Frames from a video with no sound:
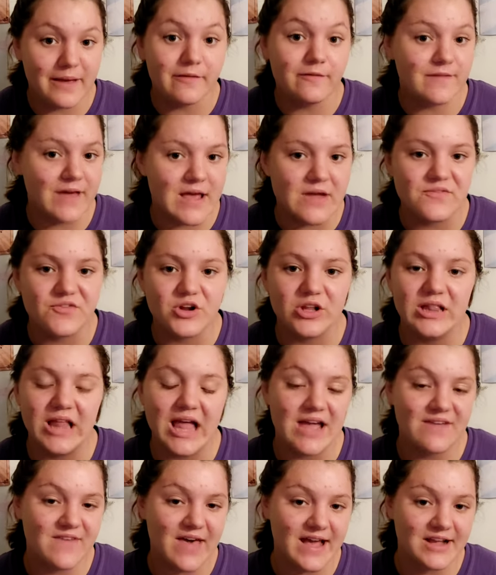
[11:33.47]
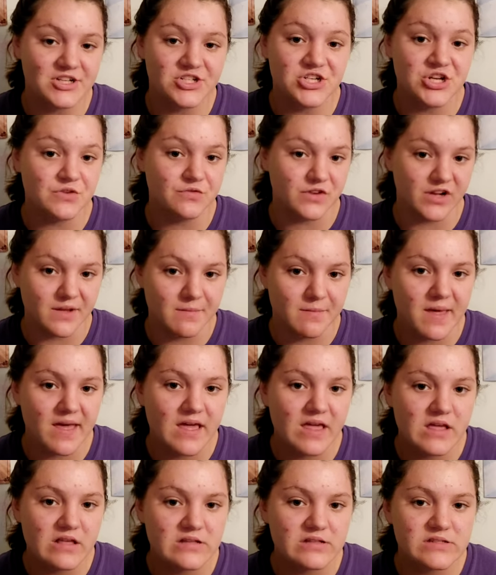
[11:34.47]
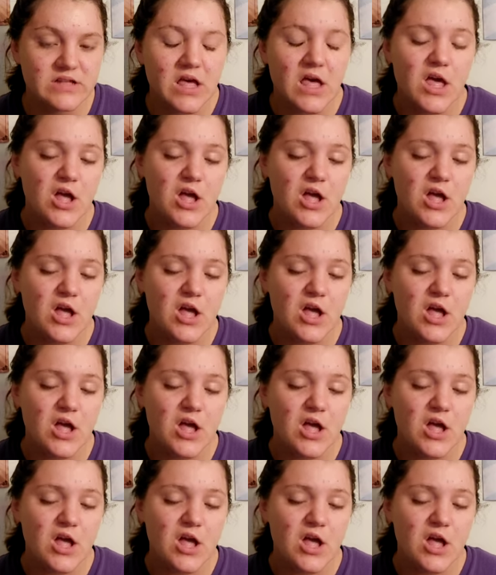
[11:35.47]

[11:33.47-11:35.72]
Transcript: favorite live action remakes.